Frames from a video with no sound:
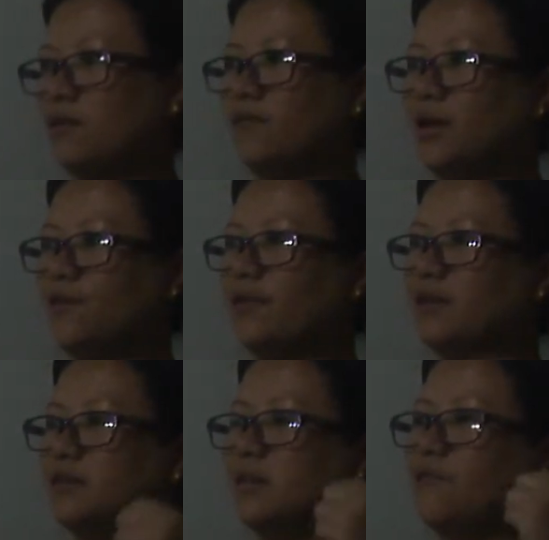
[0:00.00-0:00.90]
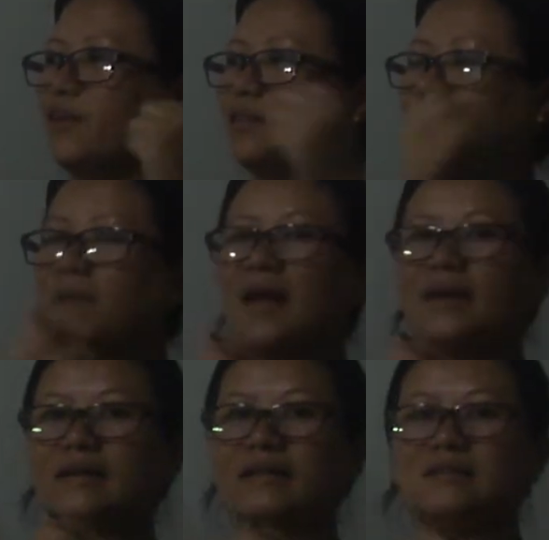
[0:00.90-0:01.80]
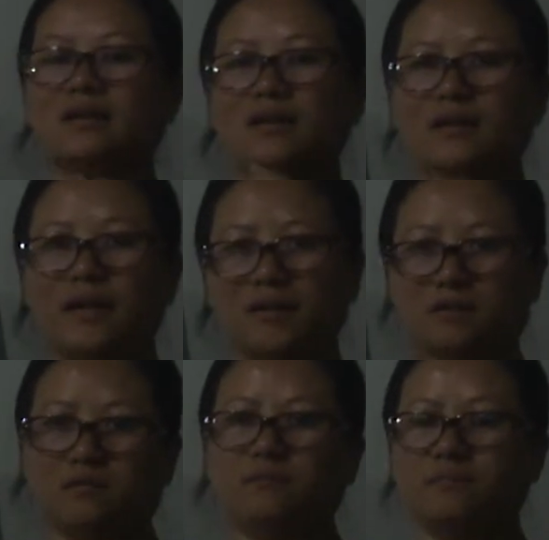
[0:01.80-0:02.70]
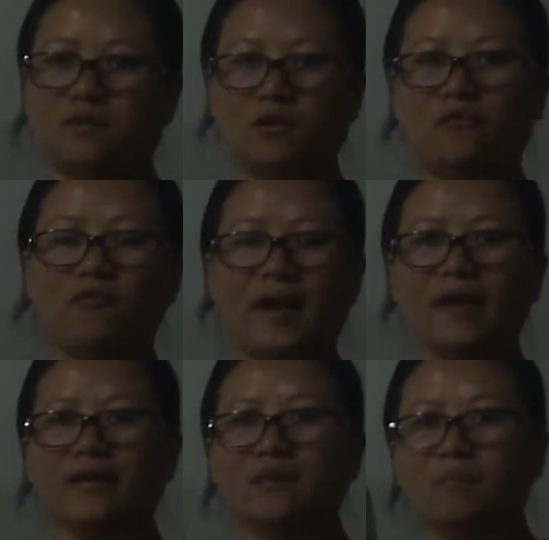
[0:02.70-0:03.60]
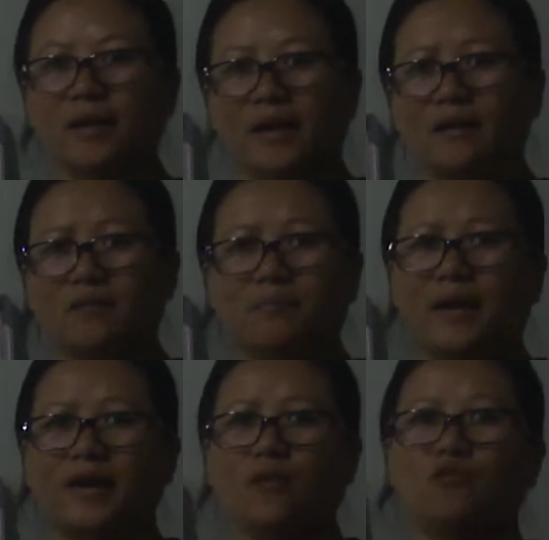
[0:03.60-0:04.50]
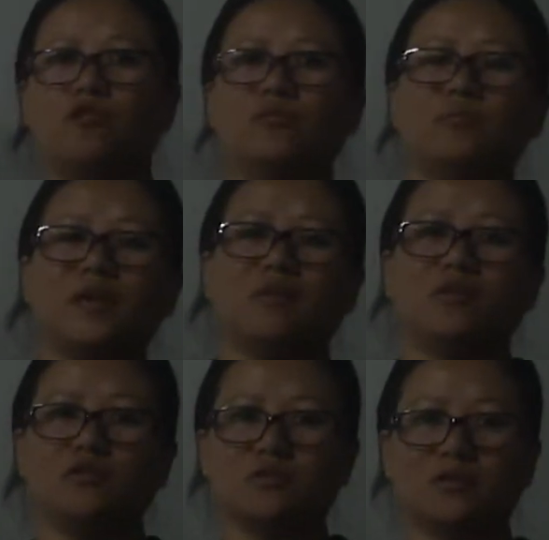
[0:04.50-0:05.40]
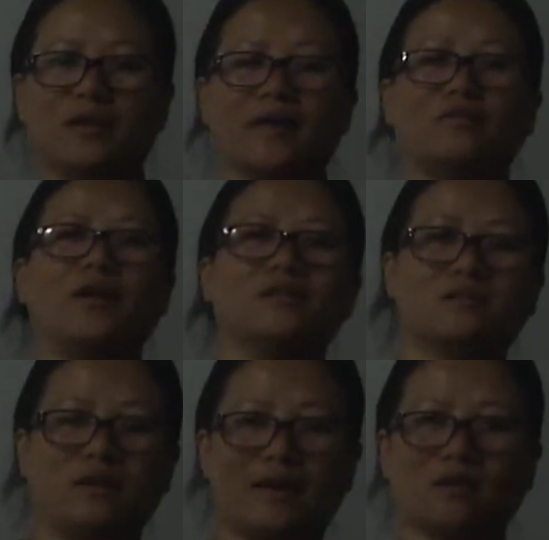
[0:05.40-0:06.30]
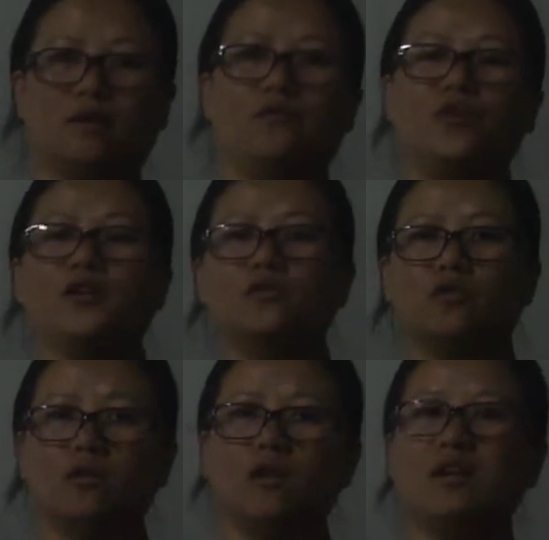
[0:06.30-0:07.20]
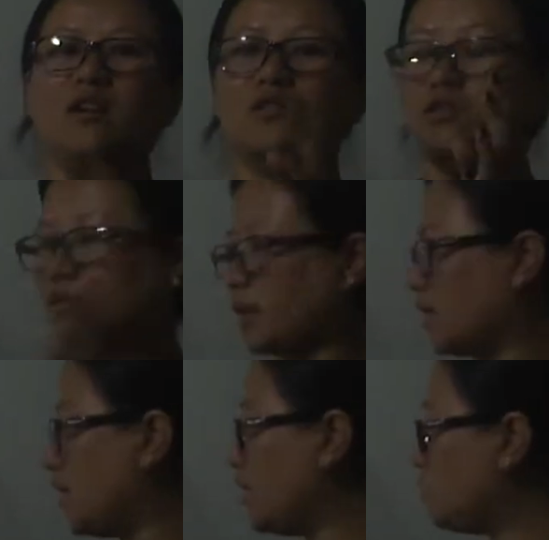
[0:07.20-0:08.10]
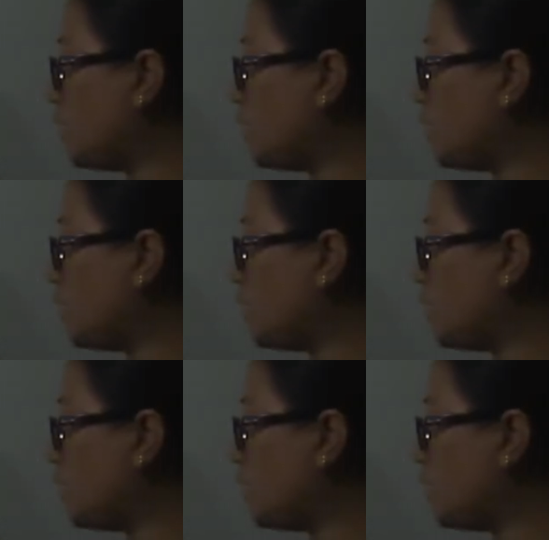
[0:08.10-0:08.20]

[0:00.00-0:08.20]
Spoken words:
when the pilot is flying a plane, pilot won't be able to see like where to go. So they need to